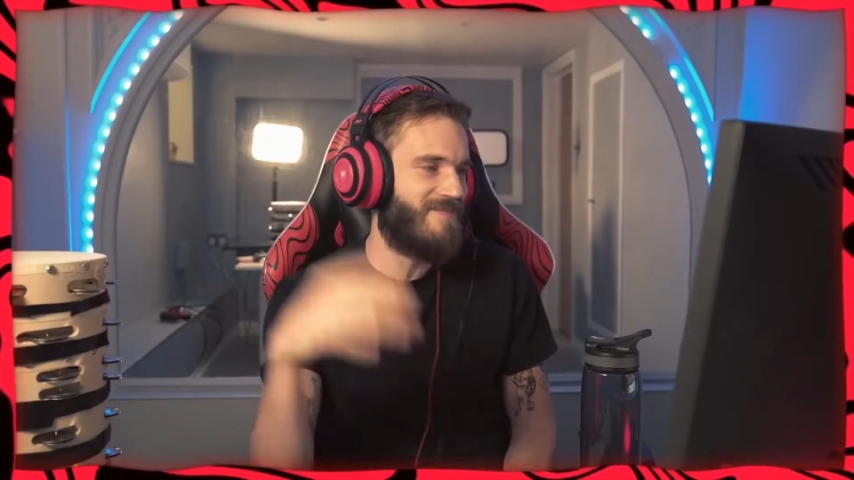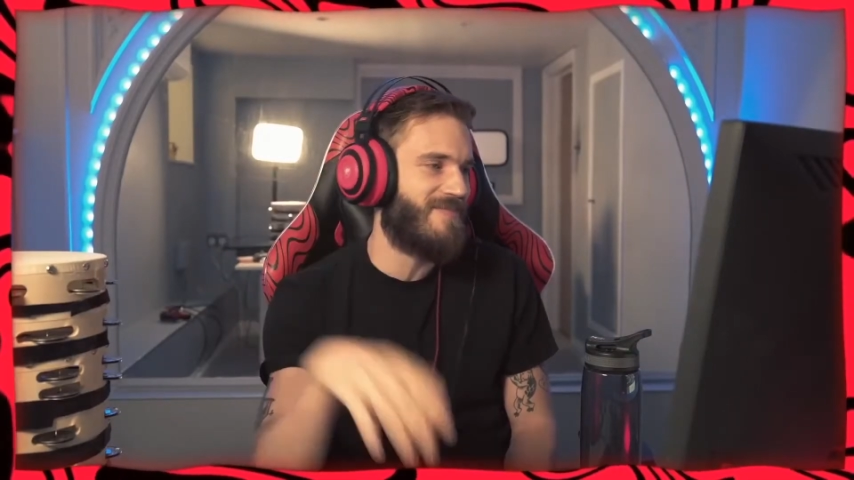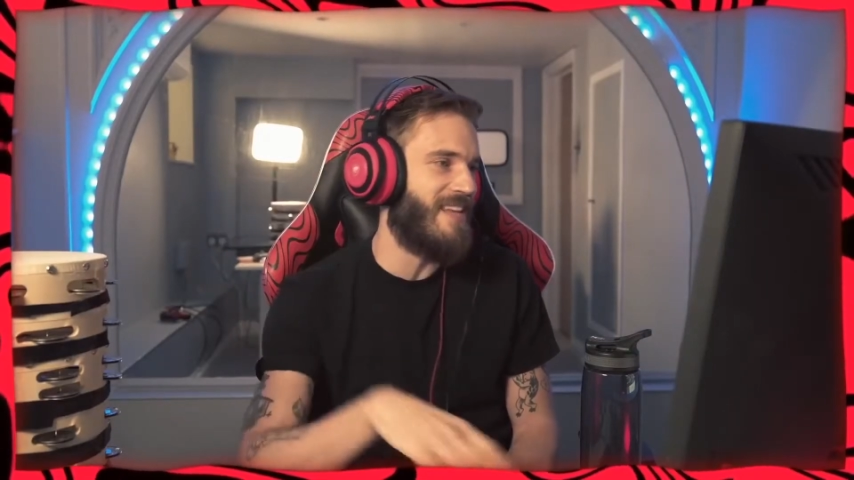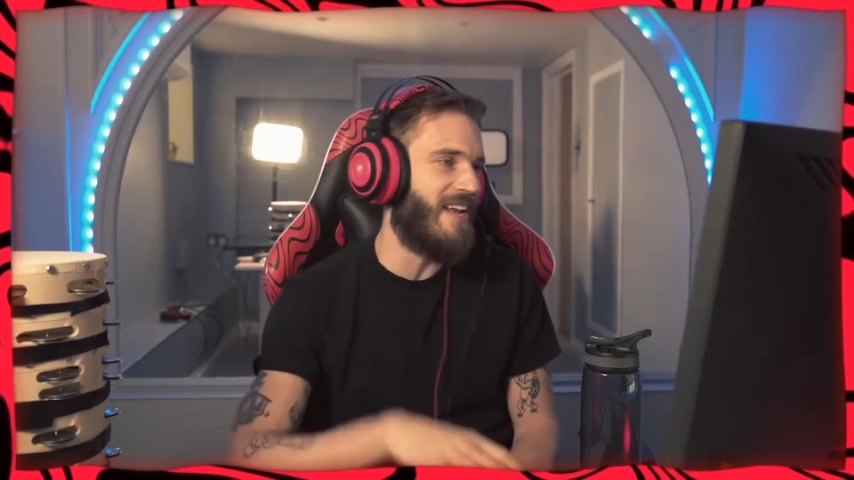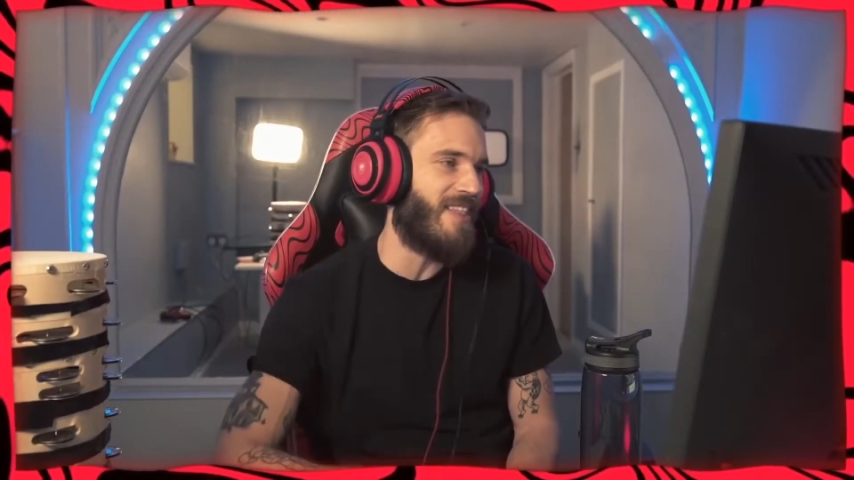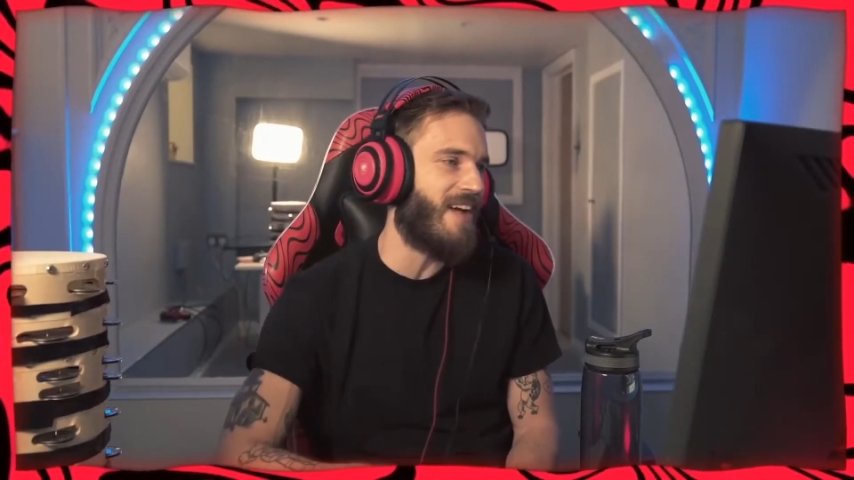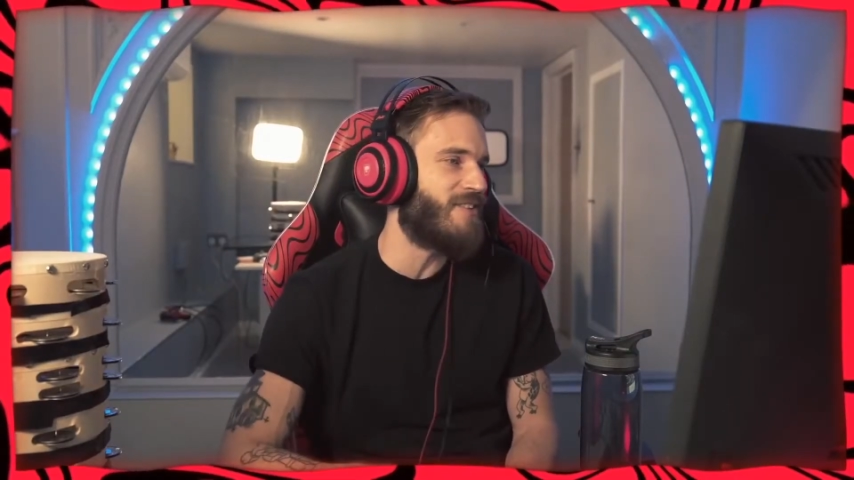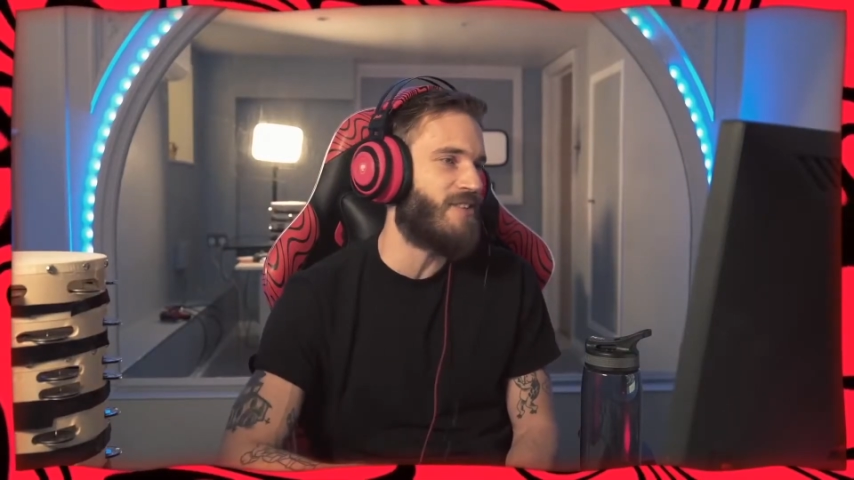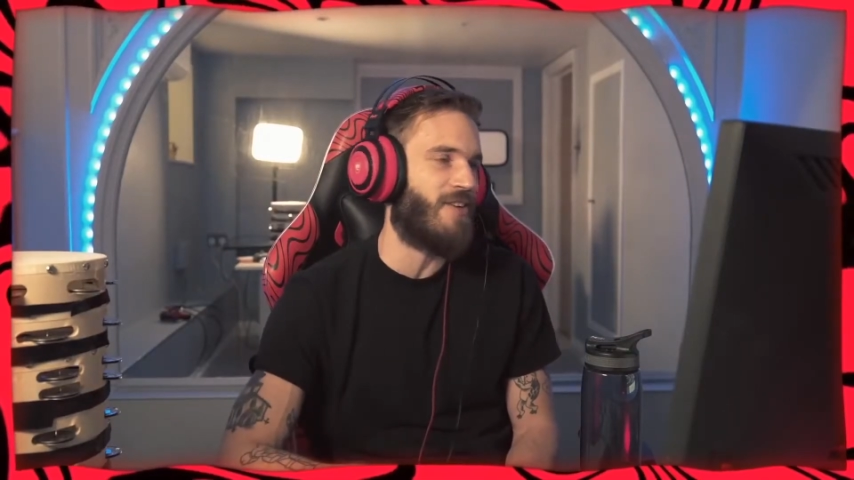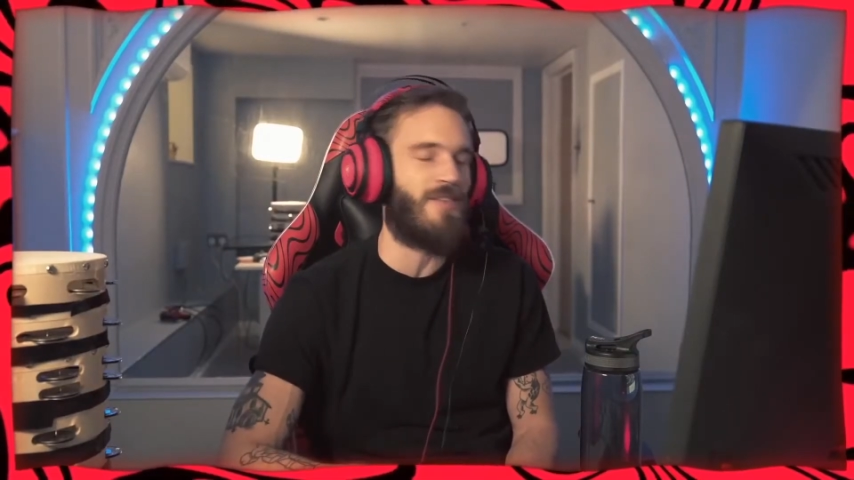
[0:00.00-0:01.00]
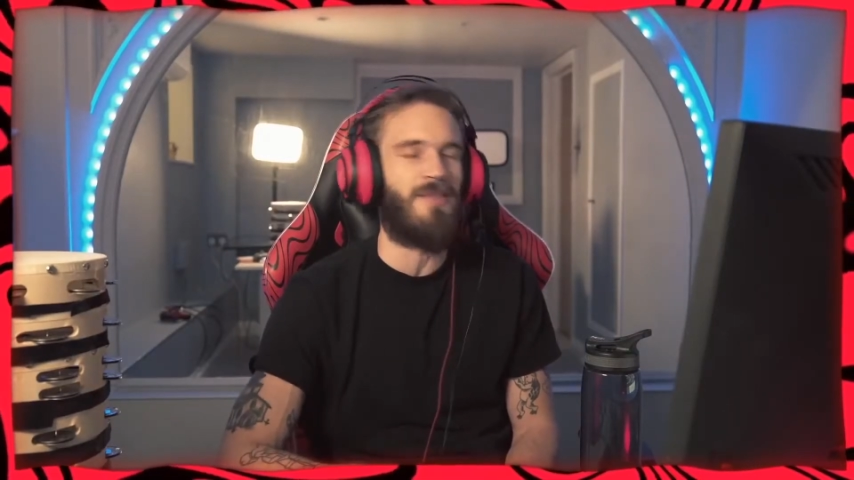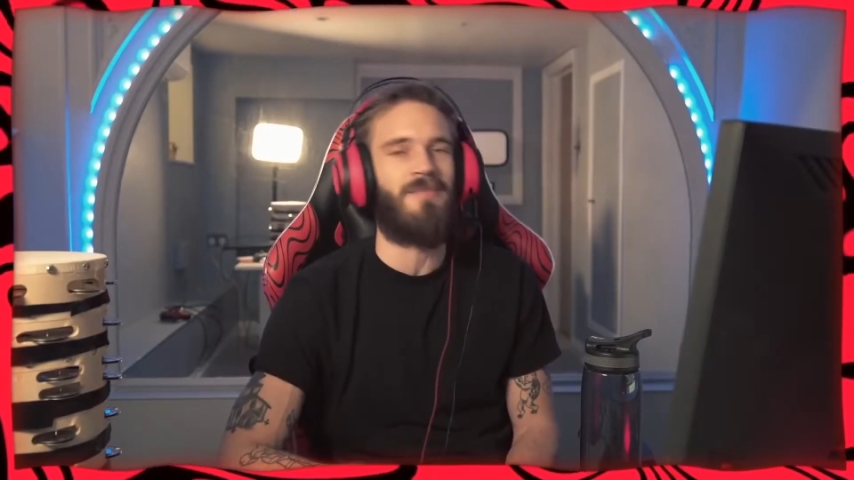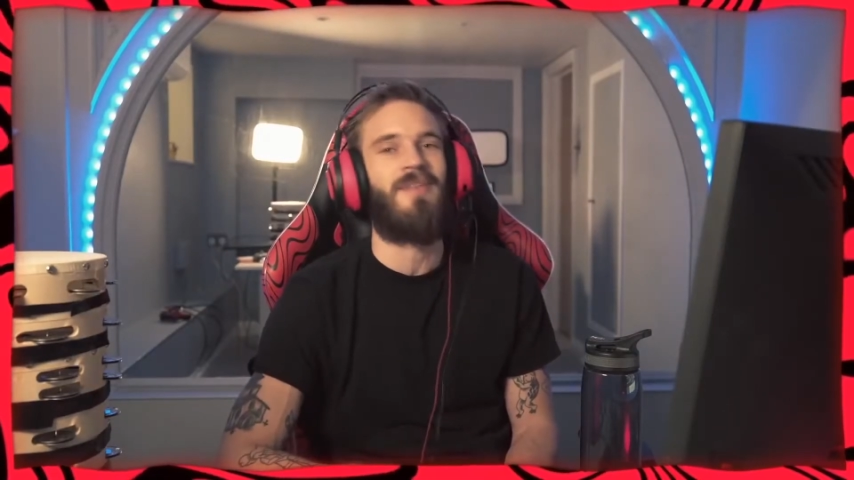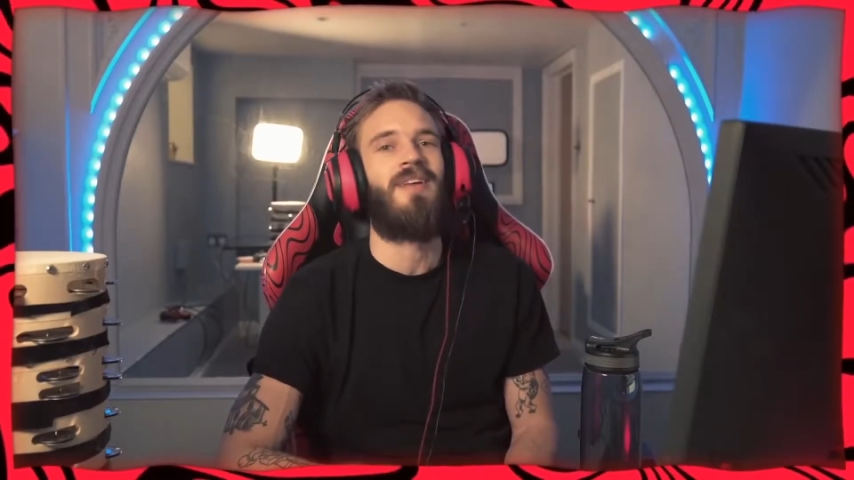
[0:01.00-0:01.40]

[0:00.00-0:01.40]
10,000 of them,